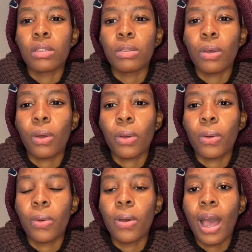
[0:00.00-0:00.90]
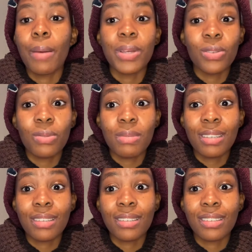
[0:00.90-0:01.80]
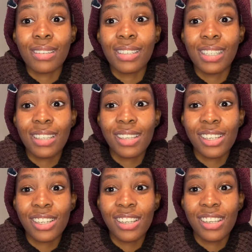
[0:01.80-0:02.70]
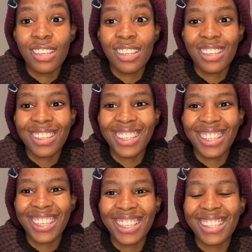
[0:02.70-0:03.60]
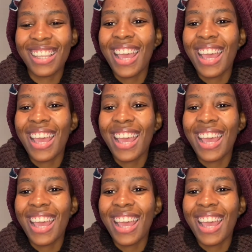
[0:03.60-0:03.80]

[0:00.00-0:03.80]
So I'm assuming she's a she. Yes.